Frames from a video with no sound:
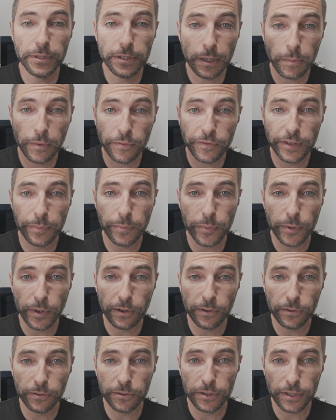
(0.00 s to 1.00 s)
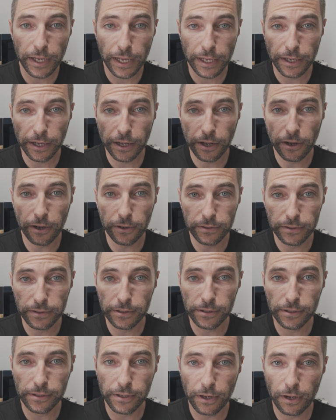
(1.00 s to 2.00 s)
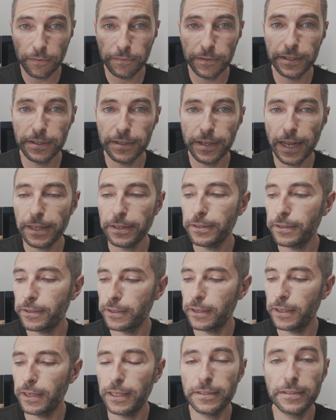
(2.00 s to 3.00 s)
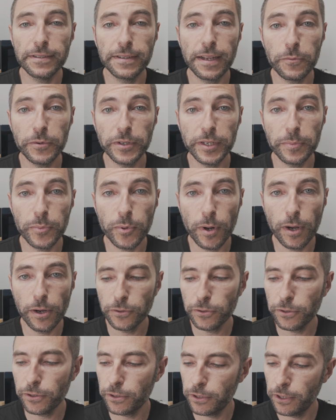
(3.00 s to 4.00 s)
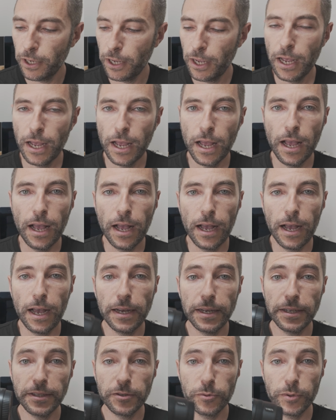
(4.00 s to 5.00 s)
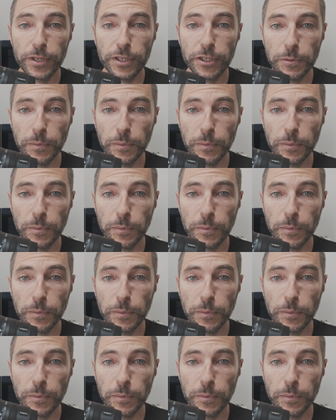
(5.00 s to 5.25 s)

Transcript: some of the pros and the cons of this lens. Let's start with the pros. It's really